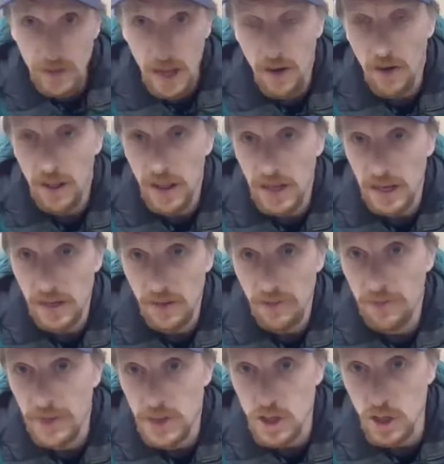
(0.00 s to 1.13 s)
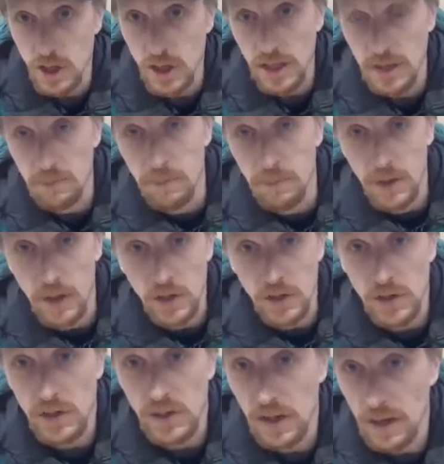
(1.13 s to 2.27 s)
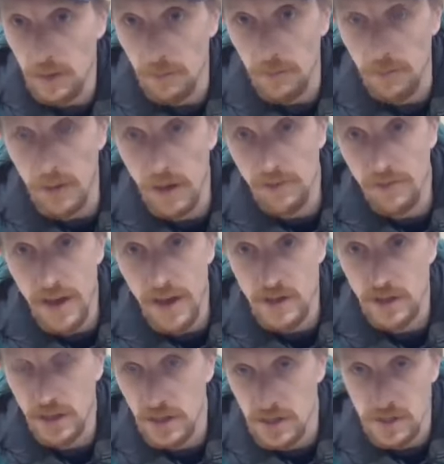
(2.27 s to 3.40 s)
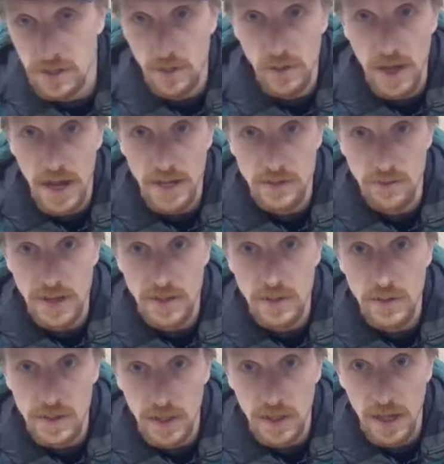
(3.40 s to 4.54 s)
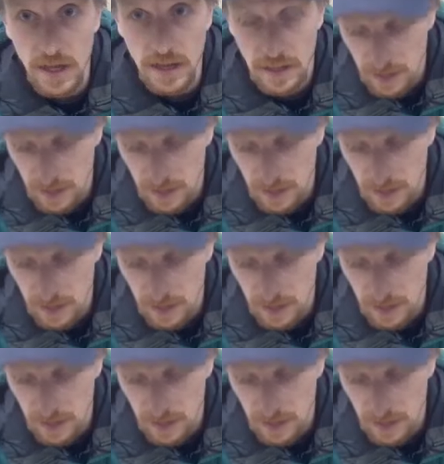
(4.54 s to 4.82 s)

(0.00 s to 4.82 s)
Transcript: carry like an officially built, um, manufactured, like sold as rescue sled.